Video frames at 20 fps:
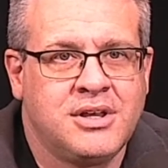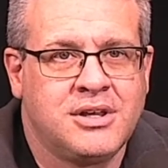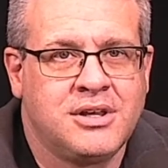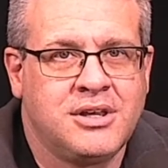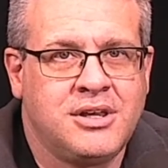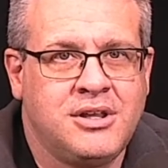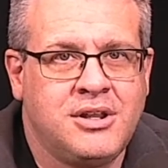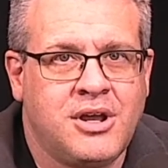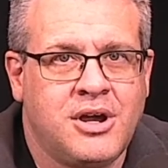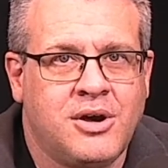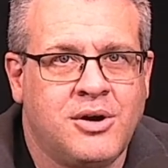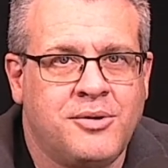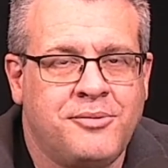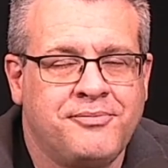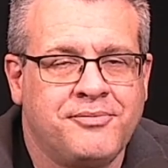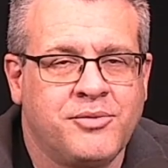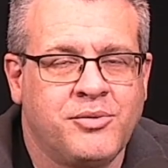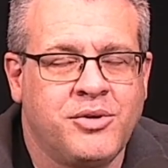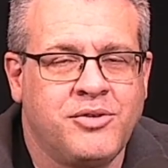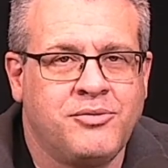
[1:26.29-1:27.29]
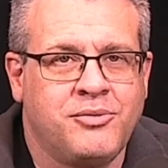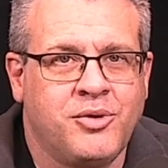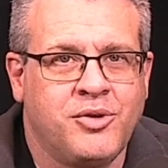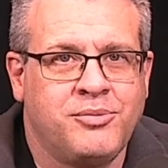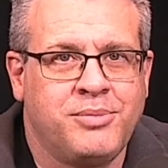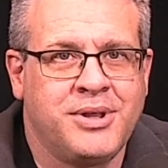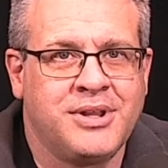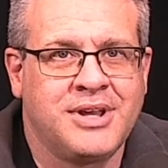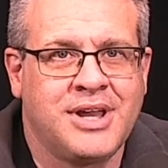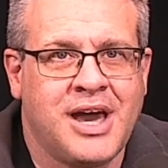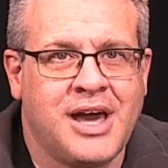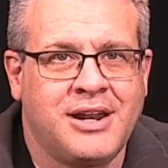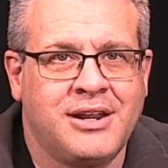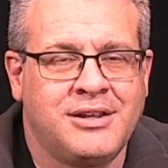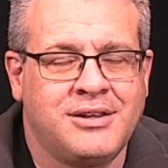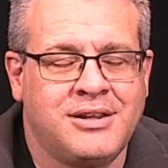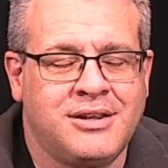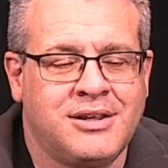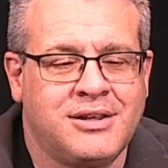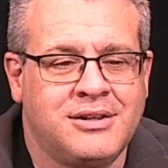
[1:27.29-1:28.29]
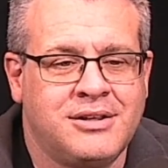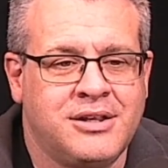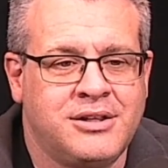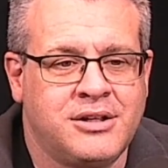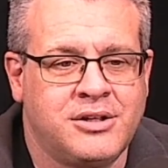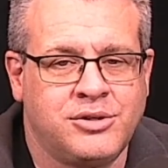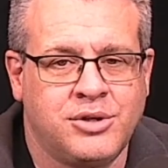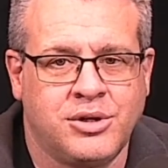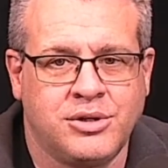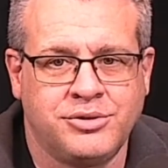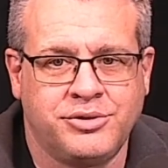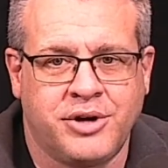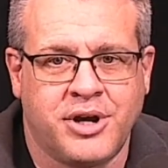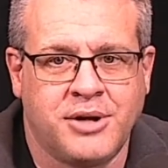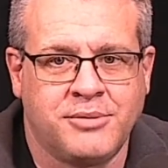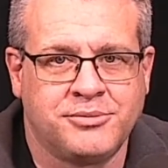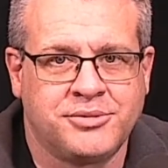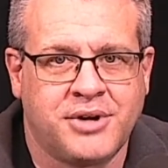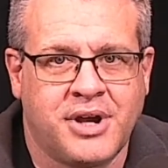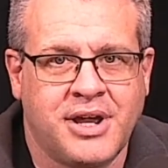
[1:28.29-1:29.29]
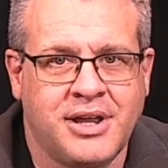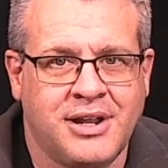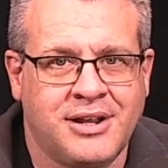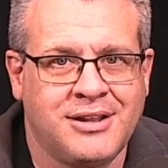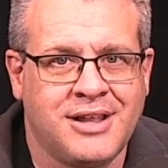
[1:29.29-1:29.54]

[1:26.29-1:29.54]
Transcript: we've been kind of in the doldrums, right?